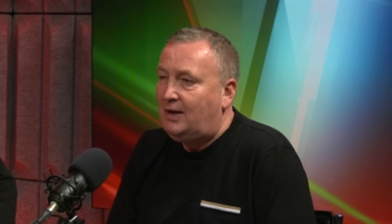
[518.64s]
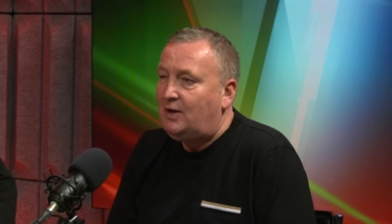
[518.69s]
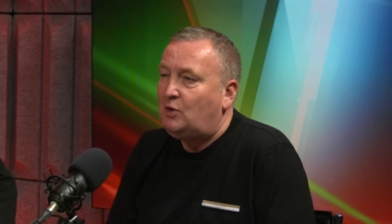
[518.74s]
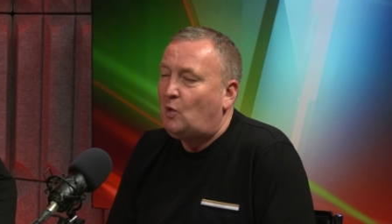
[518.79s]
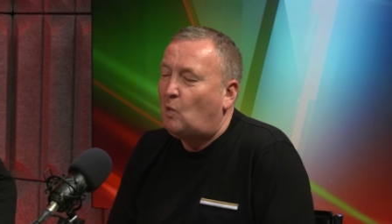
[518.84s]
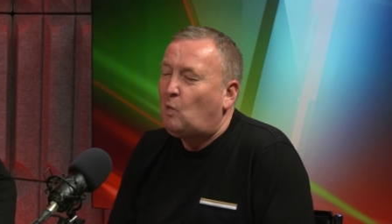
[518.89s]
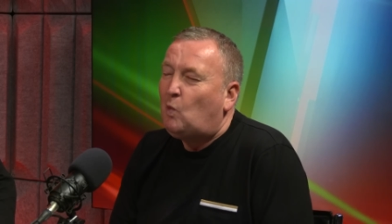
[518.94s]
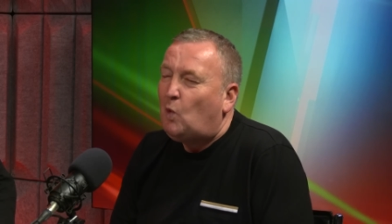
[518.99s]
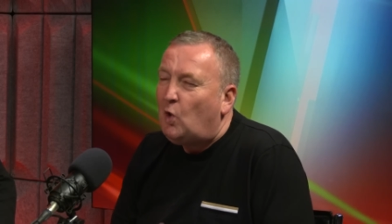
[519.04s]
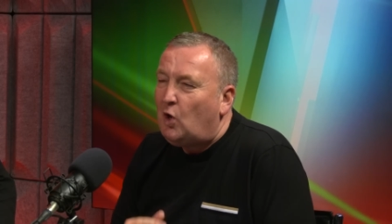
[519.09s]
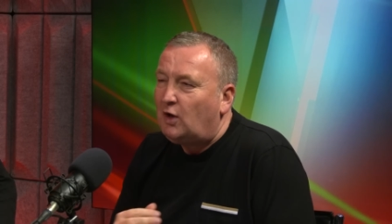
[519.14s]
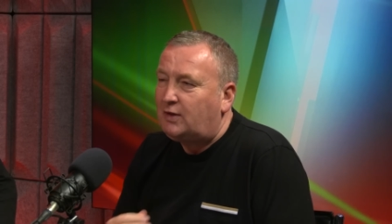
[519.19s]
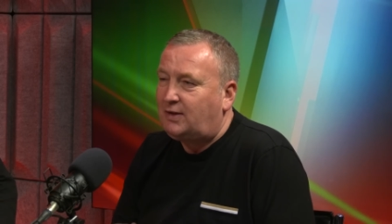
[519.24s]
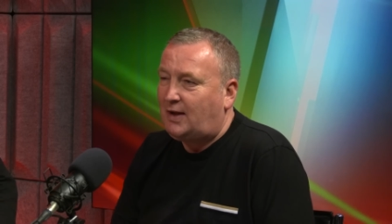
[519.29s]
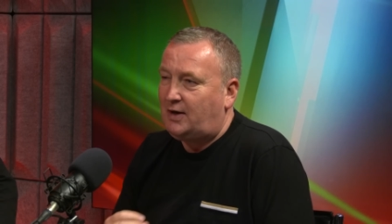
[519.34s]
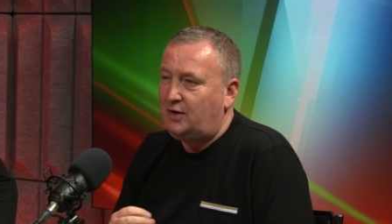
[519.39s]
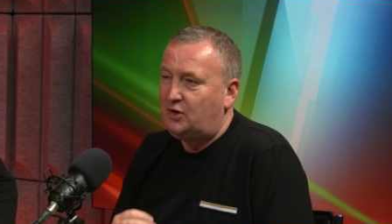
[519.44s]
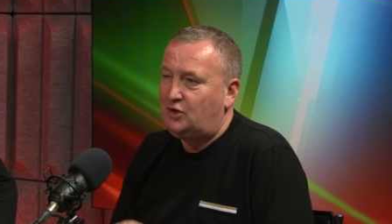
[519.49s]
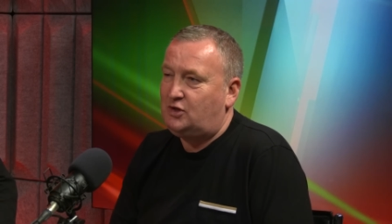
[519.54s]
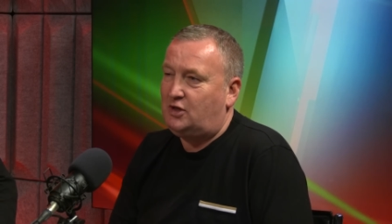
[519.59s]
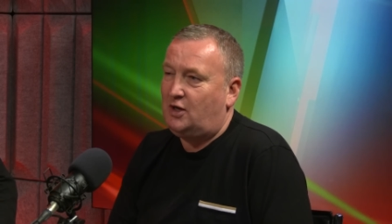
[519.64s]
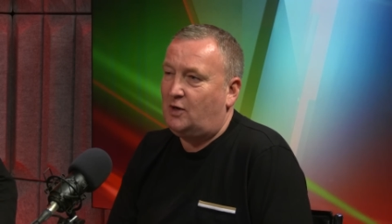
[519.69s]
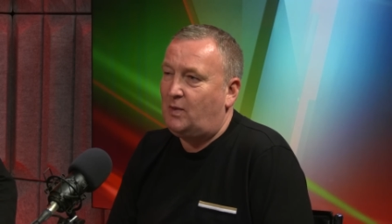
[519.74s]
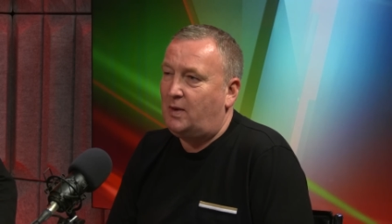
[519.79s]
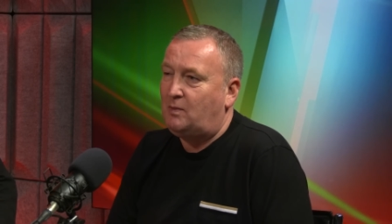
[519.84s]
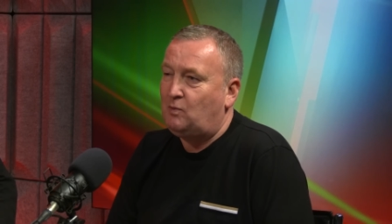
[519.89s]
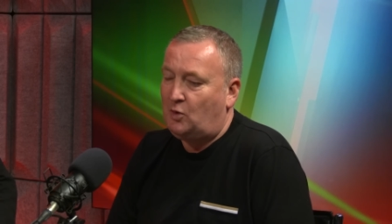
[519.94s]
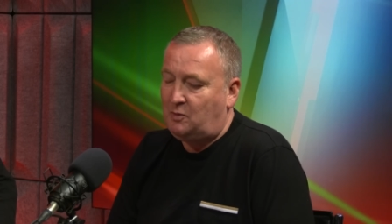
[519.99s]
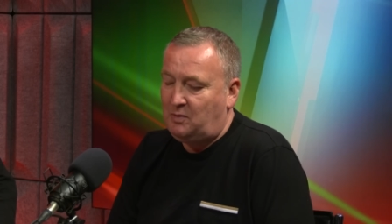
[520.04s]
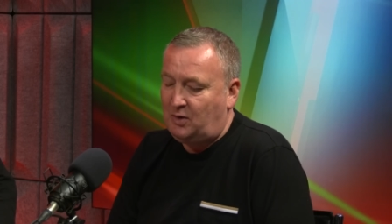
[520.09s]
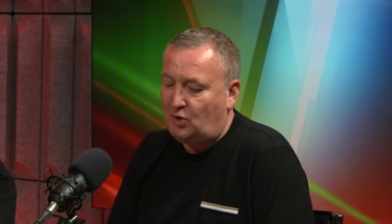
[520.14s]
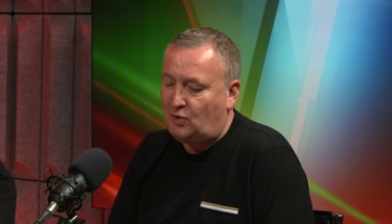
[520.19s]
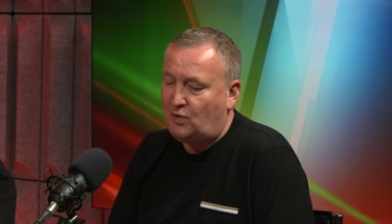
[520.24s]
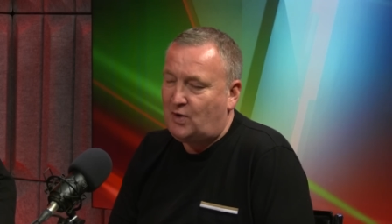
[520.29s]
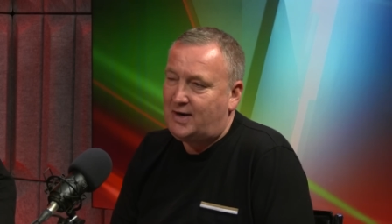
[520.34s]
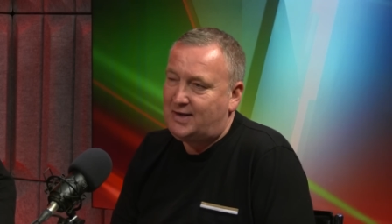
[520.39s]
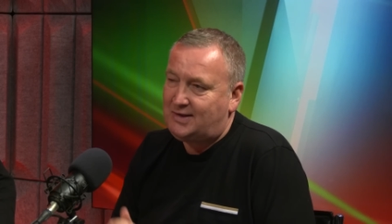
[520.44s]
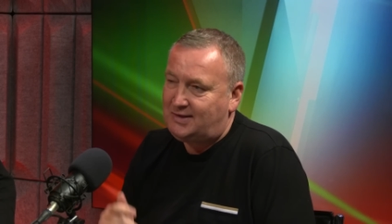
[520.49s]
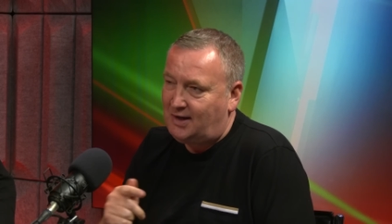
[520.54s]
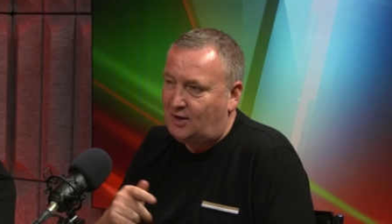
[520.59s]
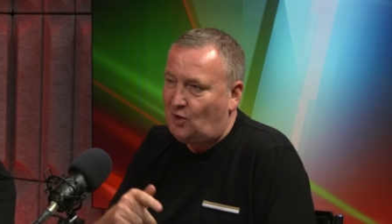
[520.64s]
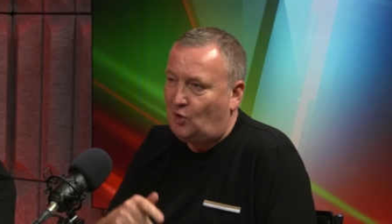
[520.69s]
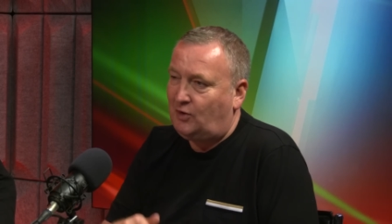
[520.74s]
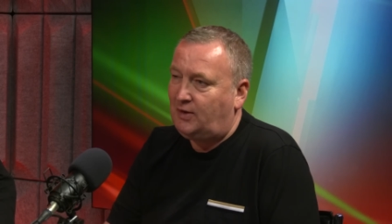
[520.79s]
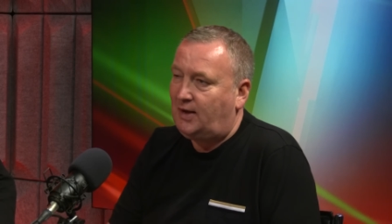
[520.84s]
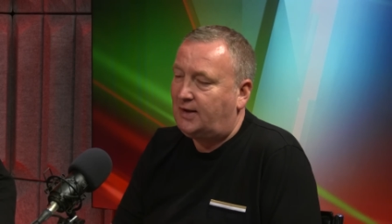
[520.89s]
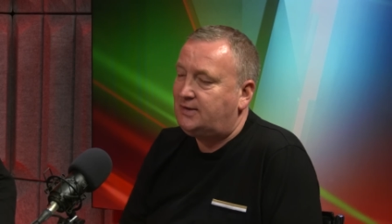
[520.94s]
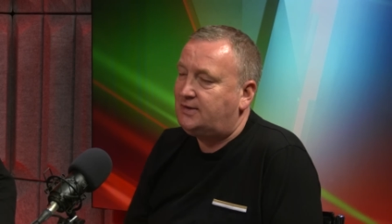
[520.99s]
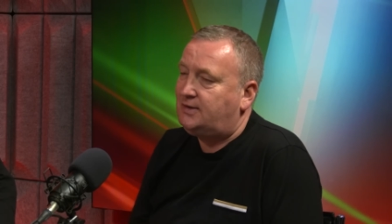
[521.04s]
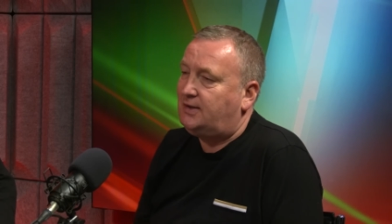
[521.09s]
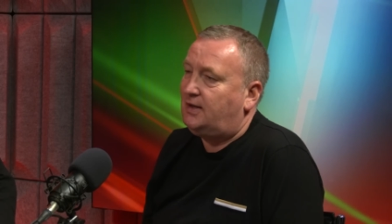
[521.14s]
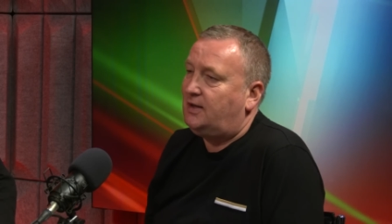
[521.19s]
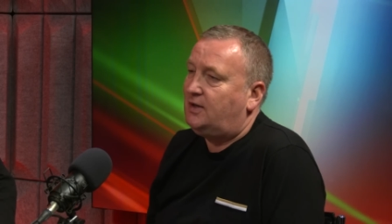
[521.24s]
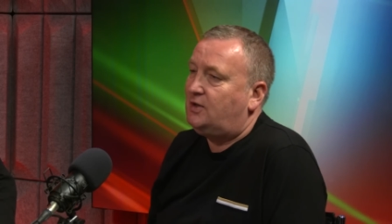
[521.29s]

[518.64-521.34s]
the work that he's doing would be great to see on that stage.